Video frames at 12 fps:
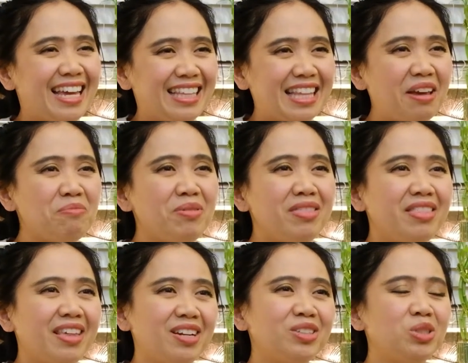And I've
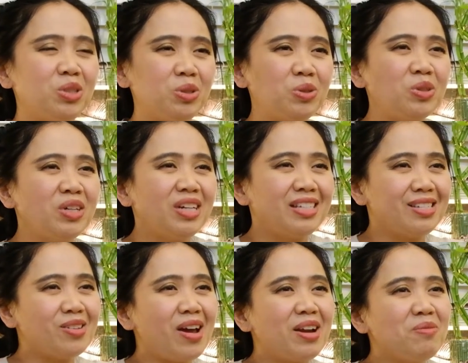been there too.
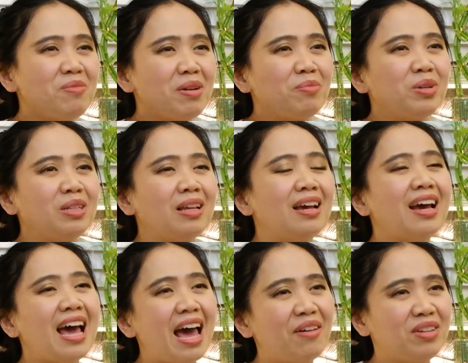So I remembered
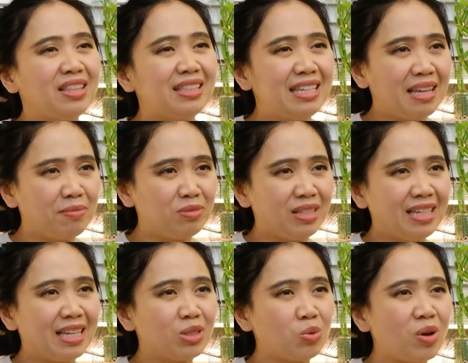having
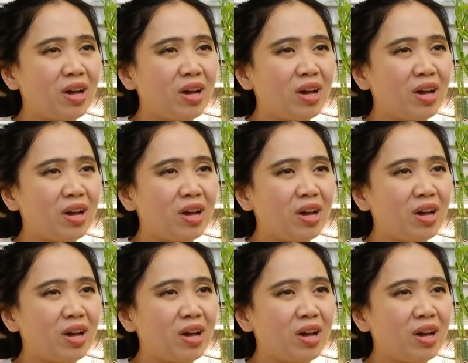TMD as